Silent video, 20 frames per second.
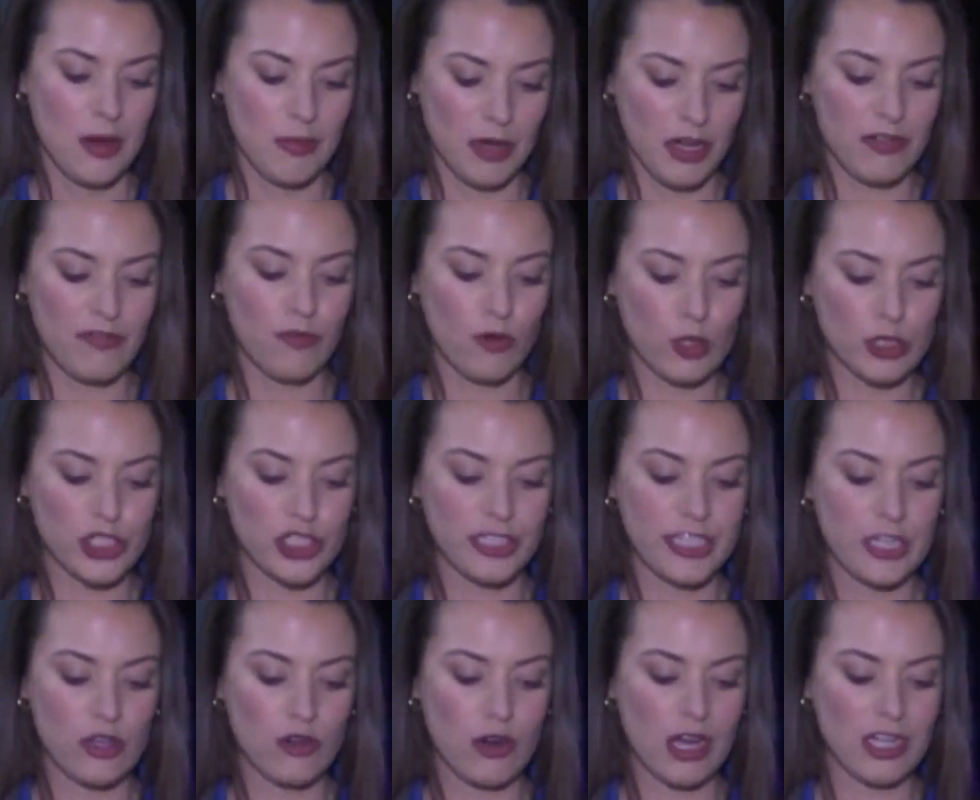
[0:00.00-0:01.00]
But
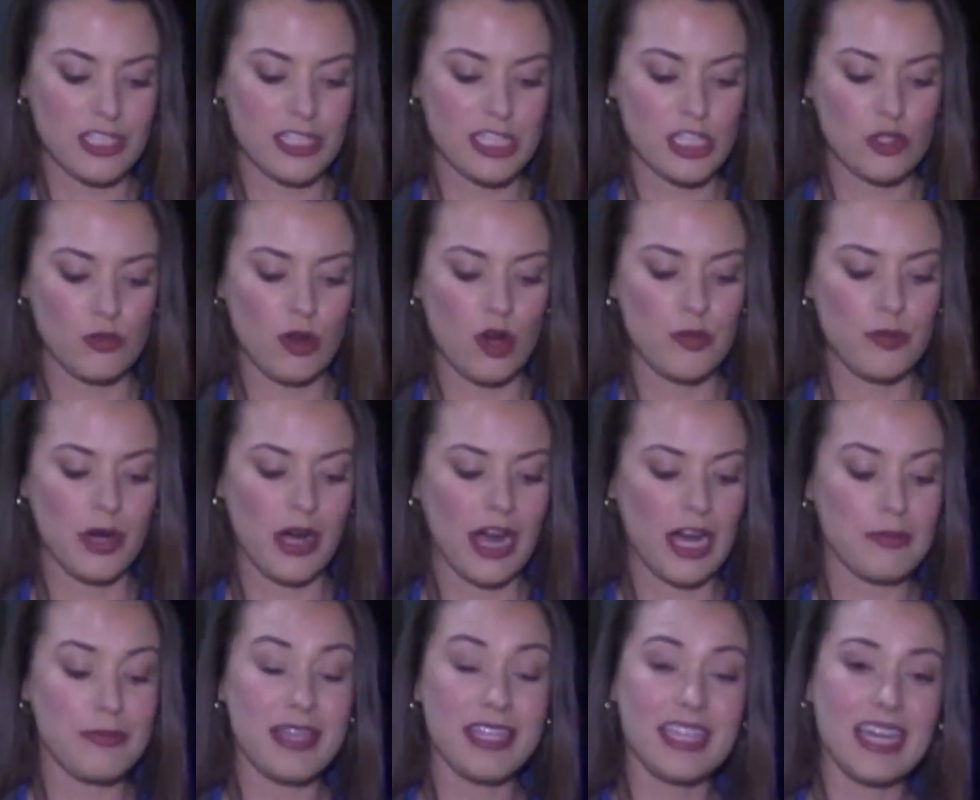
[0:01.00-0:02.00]
unfortunately, it crossed this road
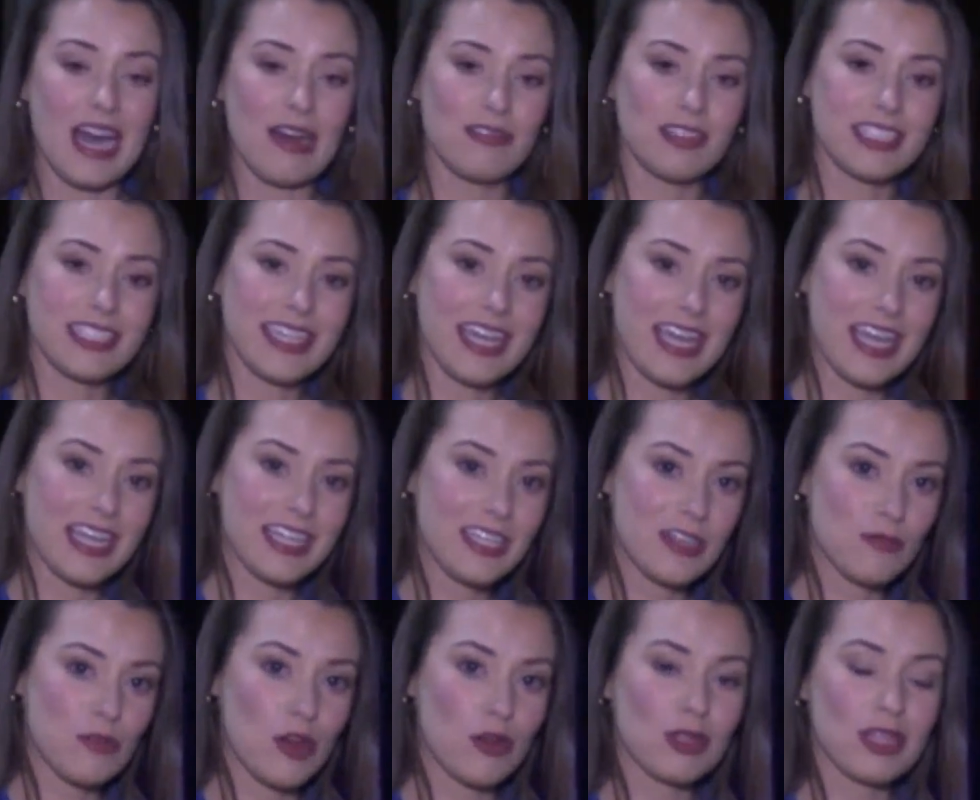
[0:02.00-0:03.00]
behind me, Gavilan
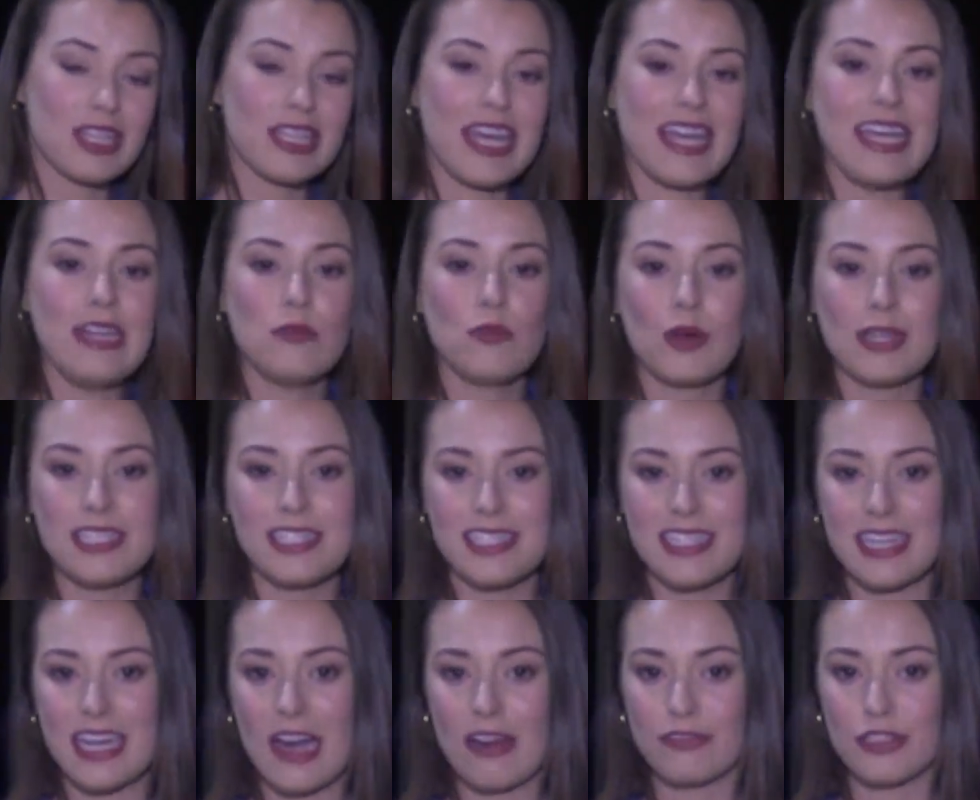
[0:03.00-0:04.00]
Canyon Road, late
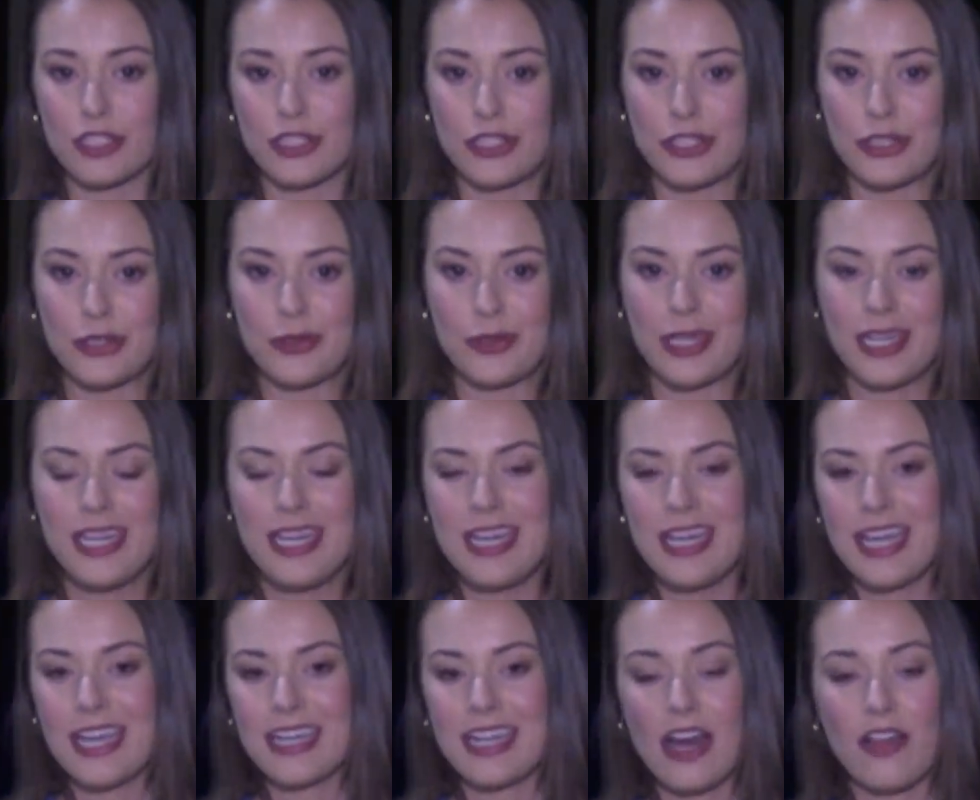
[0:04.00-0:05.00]
Wednesday afternoon,
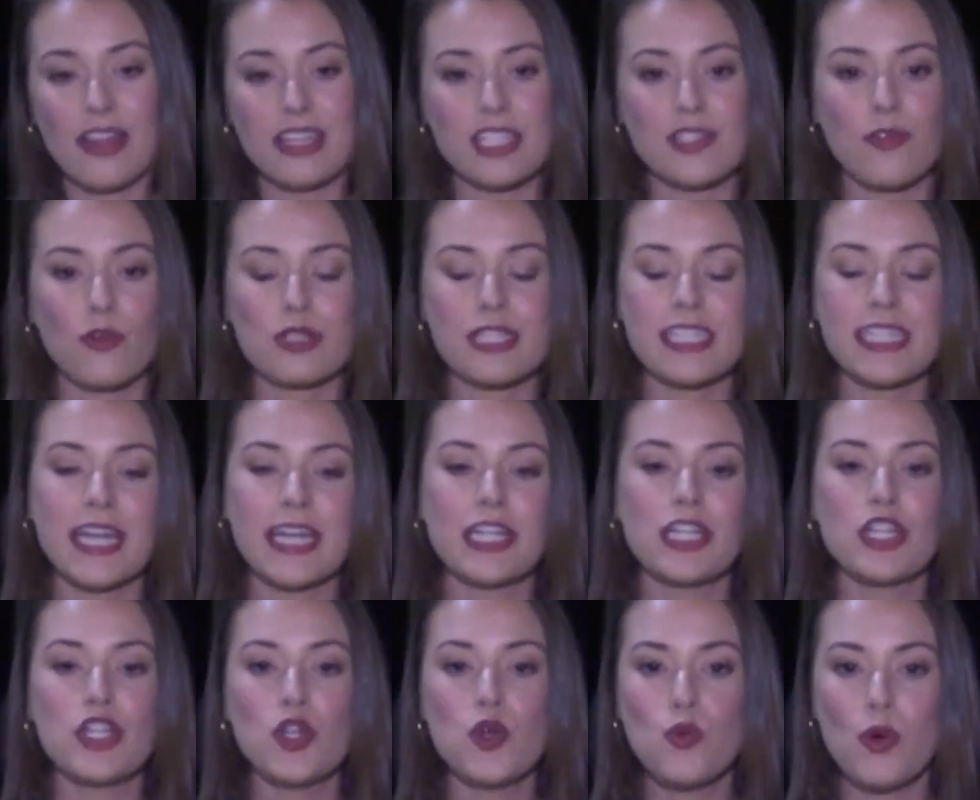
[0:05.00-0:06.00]
and now that's forcing a
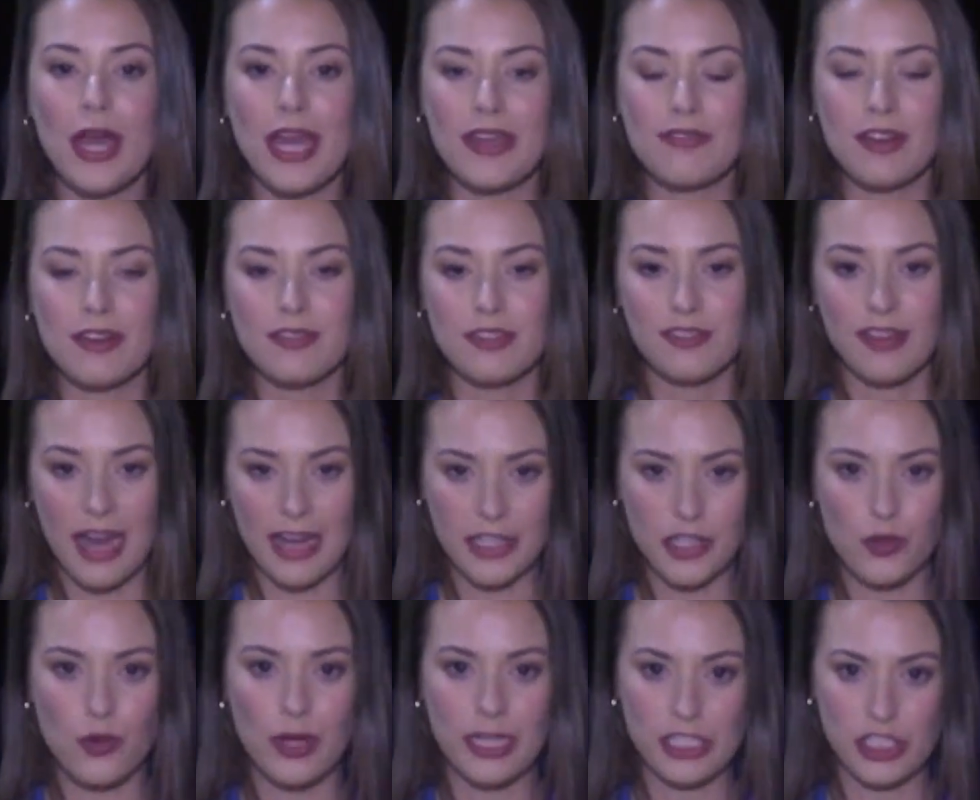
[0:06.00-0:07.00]
new wave of
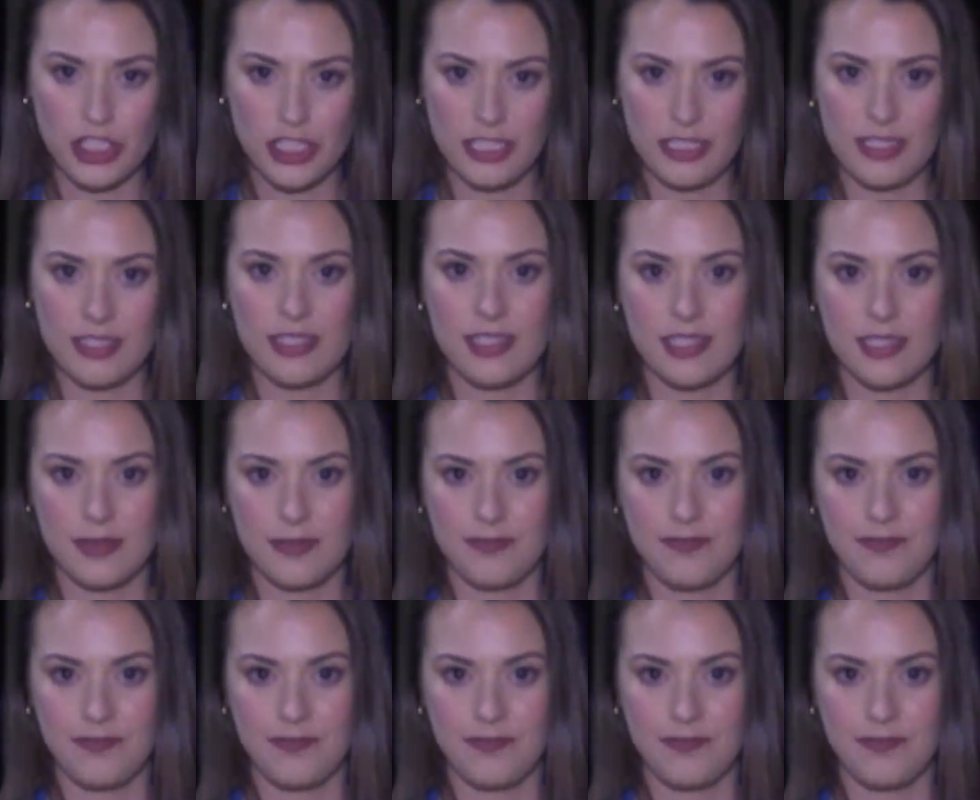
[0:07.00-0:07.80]
evacuations.